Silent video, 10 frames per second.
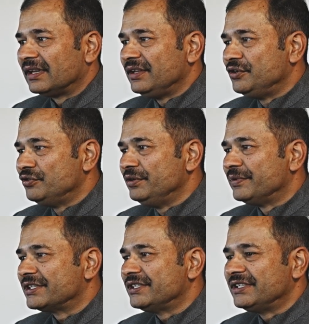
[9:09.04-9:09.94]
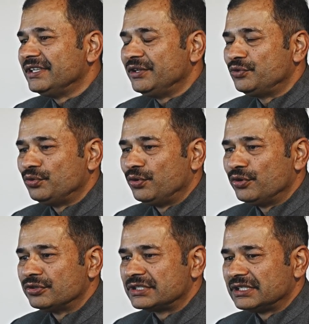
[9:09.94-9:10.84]
university to
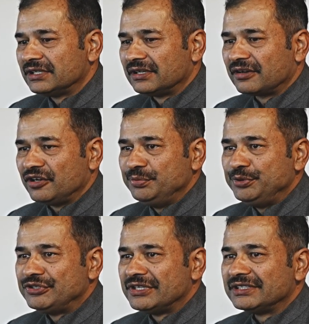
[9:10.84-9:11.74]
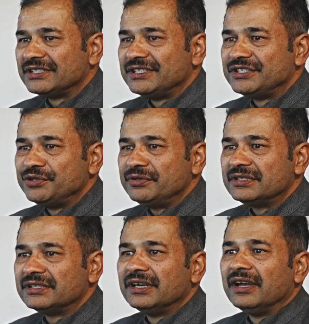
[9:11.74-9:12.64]
host Confucius Institute,
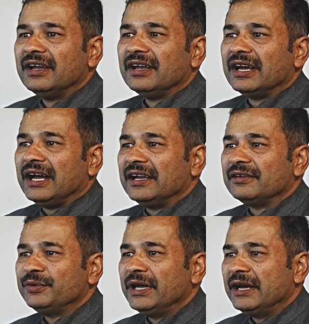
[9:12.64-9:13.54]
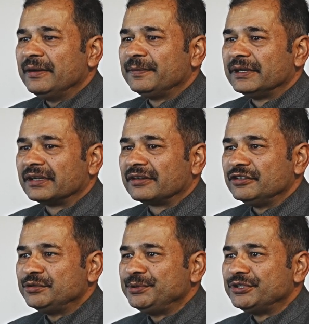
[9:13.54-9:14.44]
and we have
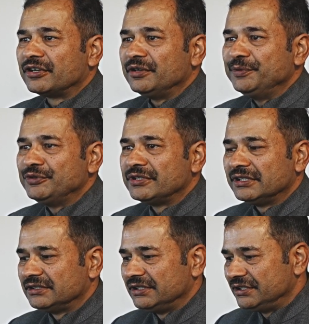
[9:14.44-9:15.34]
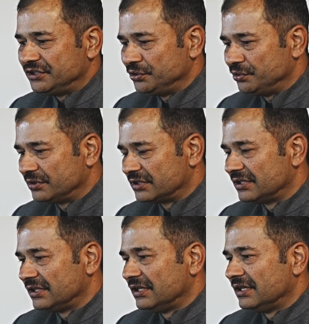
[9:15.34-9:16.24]
Confucius Institute
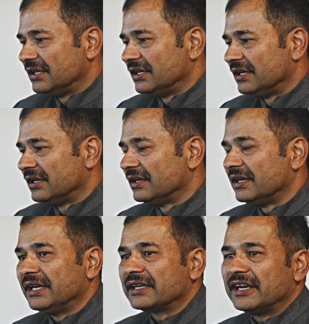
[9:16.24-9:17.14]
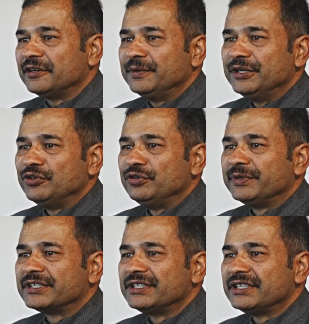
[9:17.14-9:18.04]
at Kathmandu
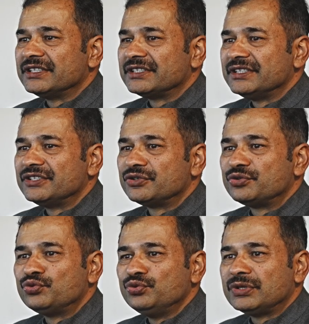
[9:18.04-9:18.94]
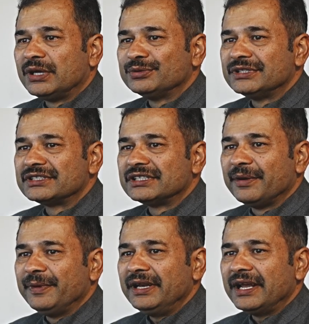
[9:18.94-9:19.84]
University since
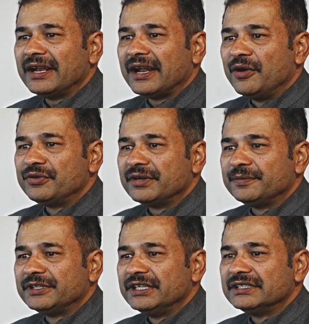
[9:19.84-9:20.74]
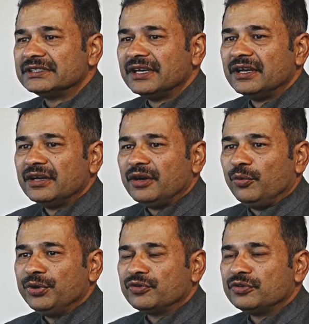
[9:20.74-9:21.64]
2007, and out of this
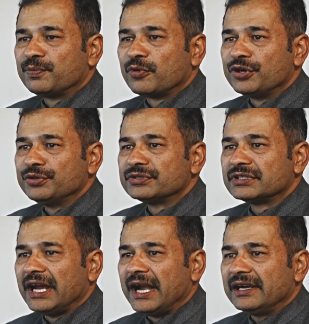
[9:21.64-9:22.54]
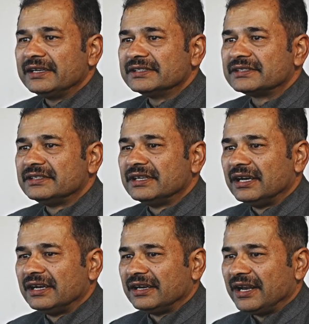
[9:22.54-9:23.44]
we could produce at least
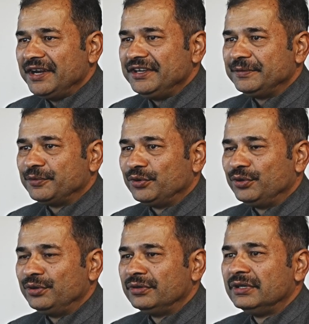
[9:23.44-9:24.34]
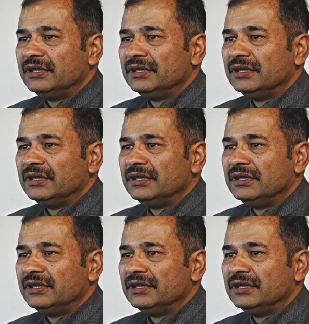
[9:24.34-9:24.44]
94